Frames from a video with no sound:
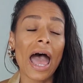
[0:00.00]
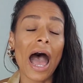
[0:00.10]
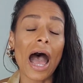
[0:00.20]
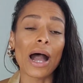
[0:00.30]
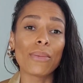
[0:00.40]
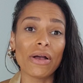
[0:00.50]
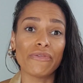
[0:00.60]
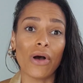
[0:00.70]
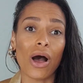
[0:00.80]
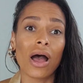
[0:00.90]

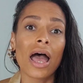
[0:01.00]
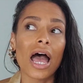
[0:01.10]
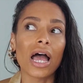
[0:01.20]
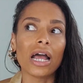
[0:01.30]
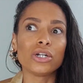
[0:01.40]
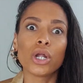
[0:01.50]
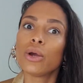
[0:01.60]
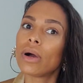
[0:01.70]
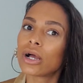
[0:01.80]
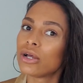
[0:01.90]
However,
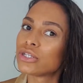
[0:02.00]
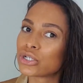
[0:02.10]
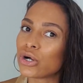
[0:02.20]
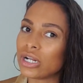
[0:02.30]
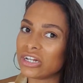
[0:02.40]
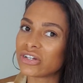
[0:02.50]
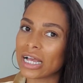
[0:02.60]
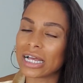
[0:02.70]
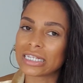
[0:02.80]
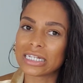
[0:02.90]
no one goes to college,
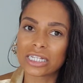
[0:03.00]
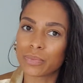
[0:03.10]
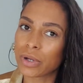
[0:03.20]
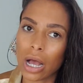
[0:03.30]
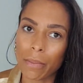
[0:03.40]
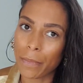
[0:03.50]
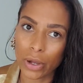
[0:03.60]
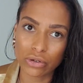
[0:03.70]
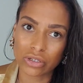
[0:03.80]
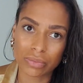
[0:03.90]
like I said, to become a
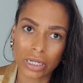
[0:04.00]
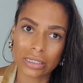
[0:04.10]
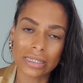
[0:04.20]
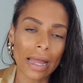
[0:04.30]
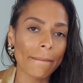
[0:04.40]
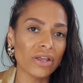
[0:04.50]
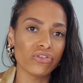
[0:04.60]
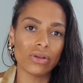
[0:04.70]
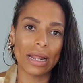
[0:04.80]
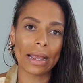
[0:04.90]
postman. That
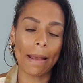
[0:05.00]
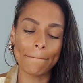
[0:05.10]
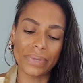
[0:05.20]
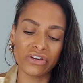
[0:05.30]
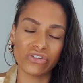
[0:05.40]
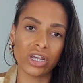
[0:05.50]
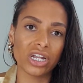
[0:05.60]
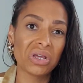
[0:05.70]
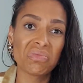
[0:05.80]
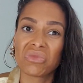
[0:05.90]
means you lack ambition.